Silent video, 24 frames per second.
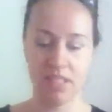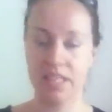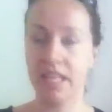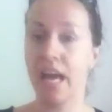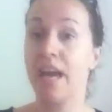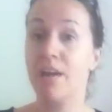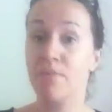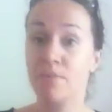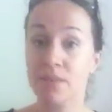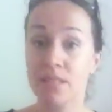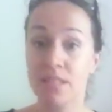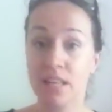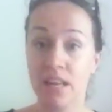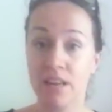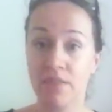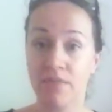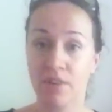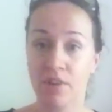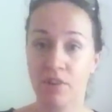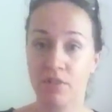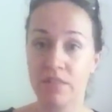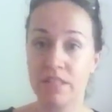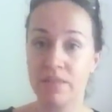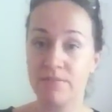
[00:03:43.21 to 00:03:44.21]
table setting
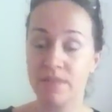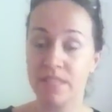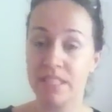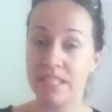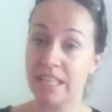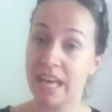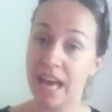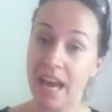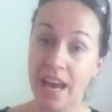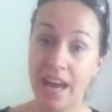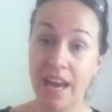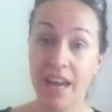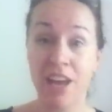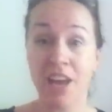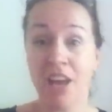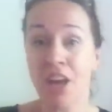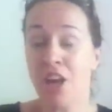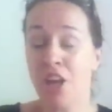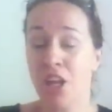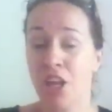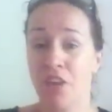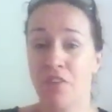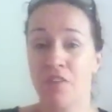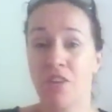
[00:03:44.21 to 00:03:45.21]
for Christmas Day,
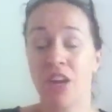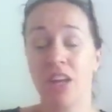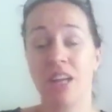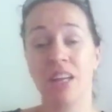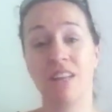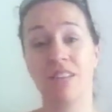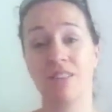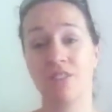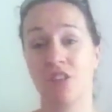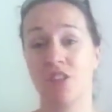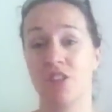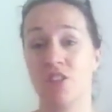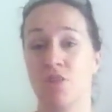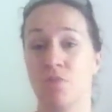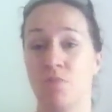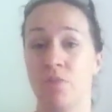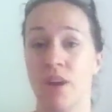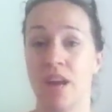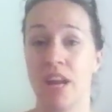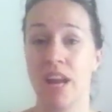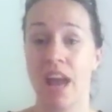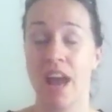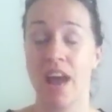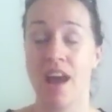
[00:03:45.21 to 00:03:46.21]
you've got a little
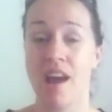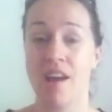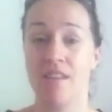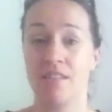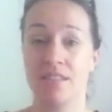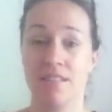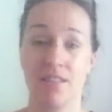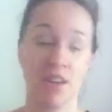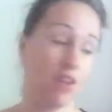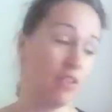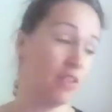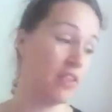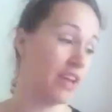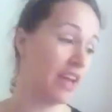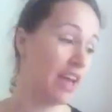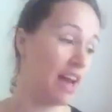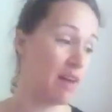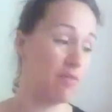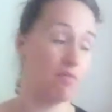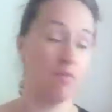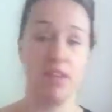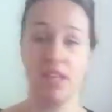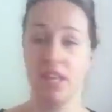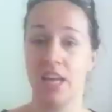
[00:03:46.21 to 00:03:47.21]
gingerbread house on the
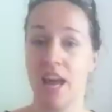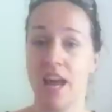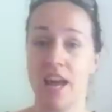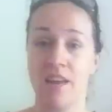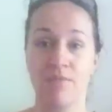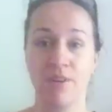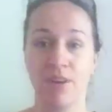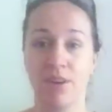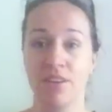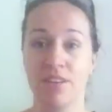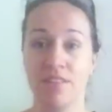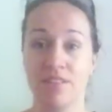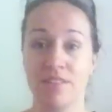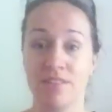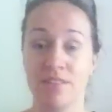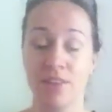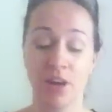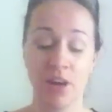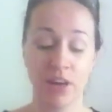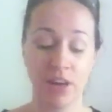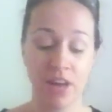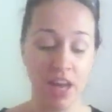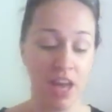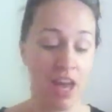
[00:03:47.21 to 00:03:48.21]
cup with your name on it.
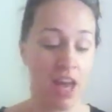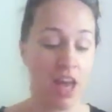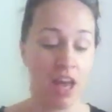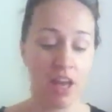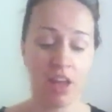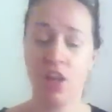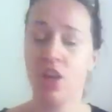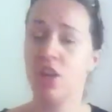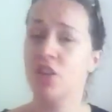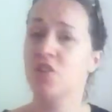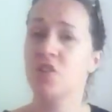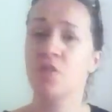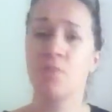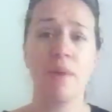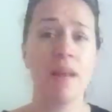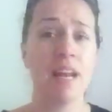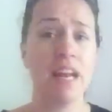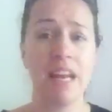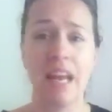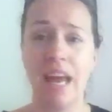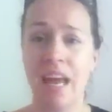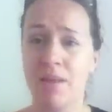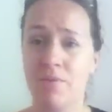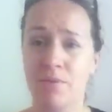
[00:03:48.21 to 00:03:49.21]
So you can do
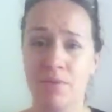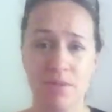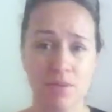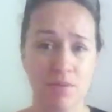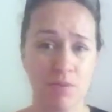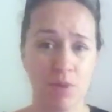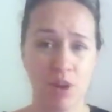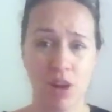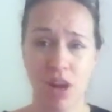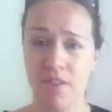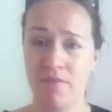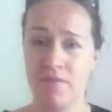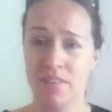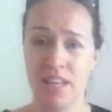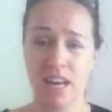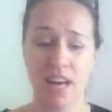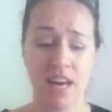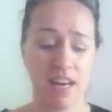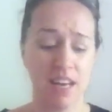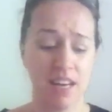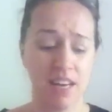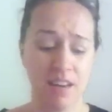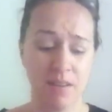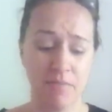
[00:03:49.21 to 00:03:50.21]
better labels than what I've
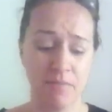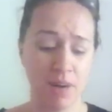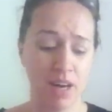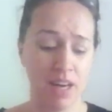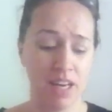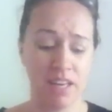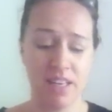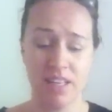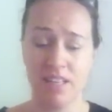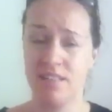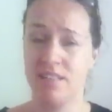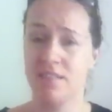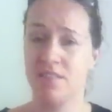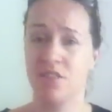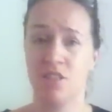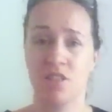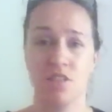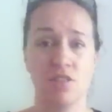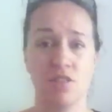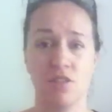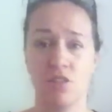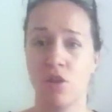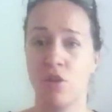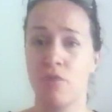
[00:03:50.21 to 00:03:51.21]
done. Mine is
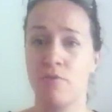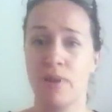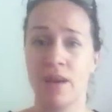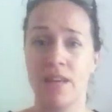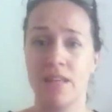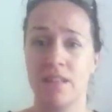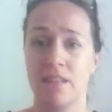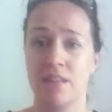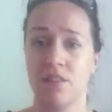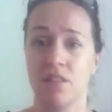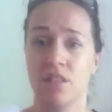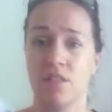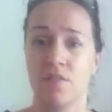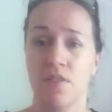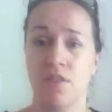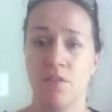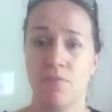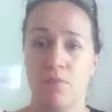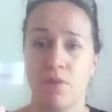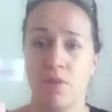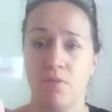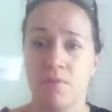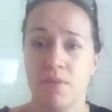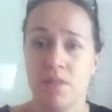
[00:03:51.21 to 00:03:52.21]
just so basic, just for
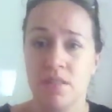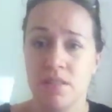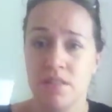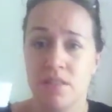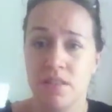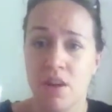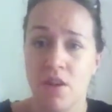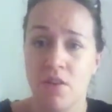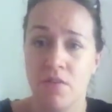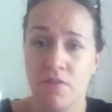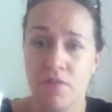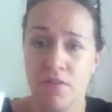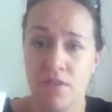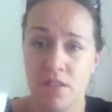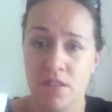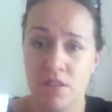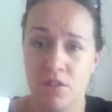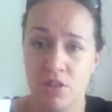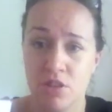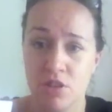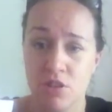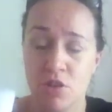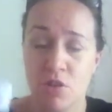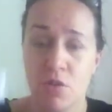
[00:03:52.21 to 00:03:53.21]
the purposes of
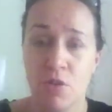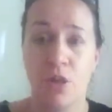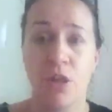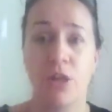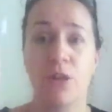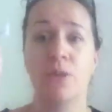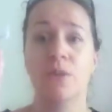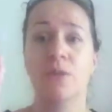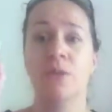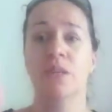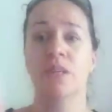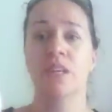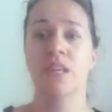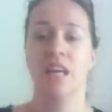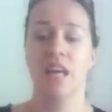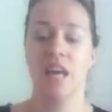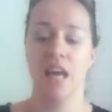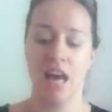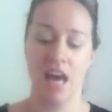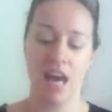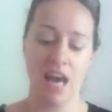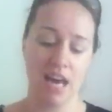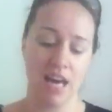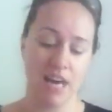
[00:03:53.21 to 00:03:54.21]
this tutorial.
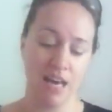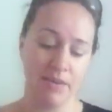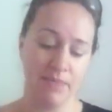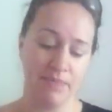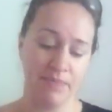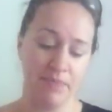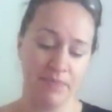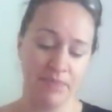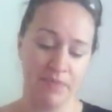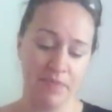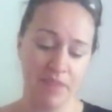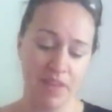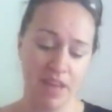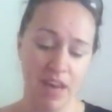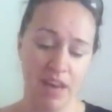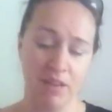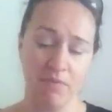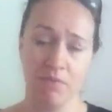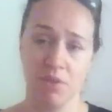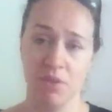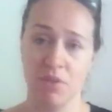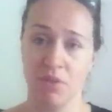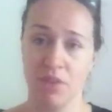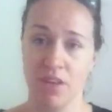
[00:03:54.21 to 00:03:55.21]
Um, yeah,
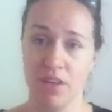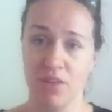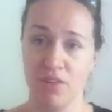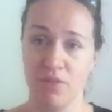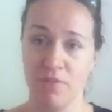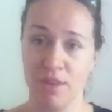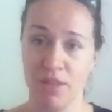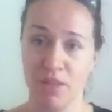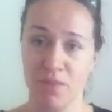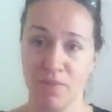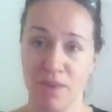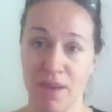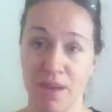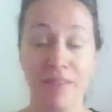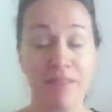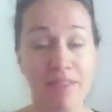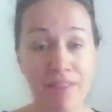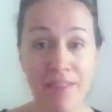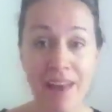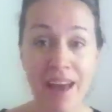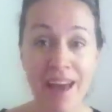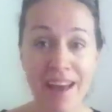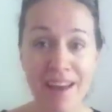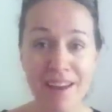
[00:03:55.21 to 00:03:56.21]
I'm sure you can do much better than
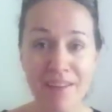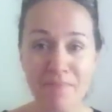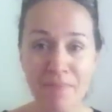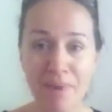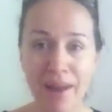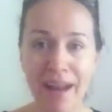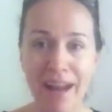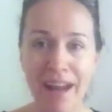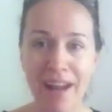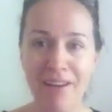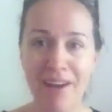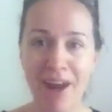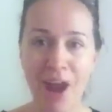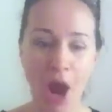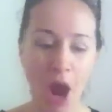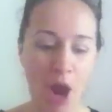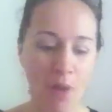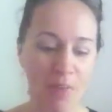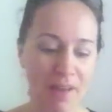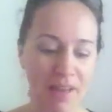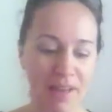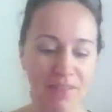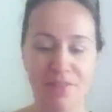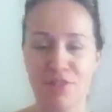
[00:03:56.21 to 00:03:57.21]
that. But anyway, I hope
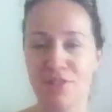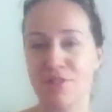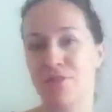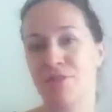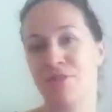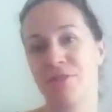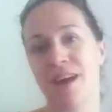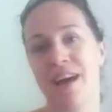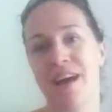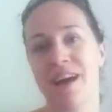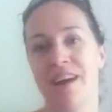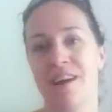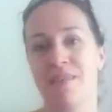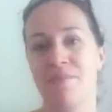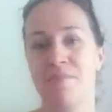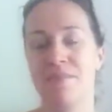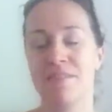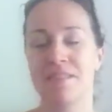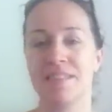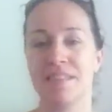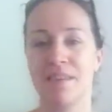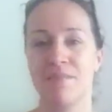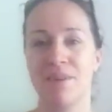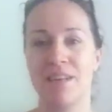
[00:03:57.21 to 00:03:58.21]
it gives you um,
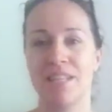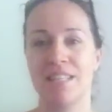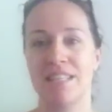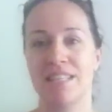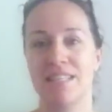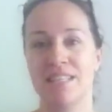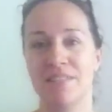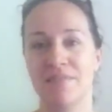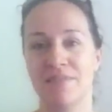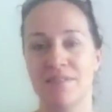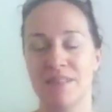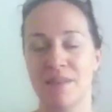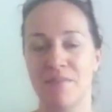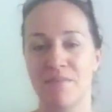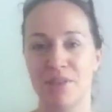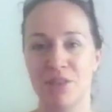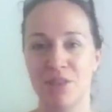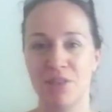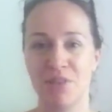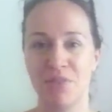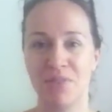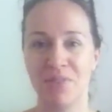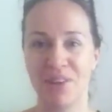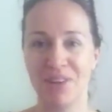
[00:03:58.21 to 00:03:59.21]
some ideas for something to
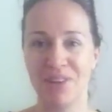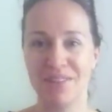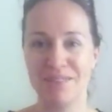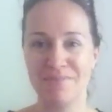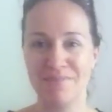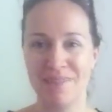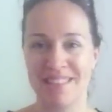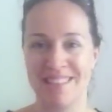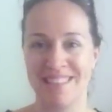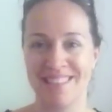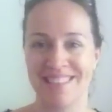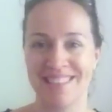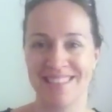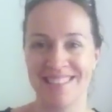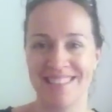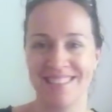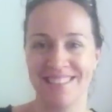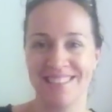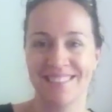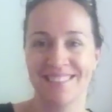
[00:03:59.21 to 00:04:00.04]
do for Christmas.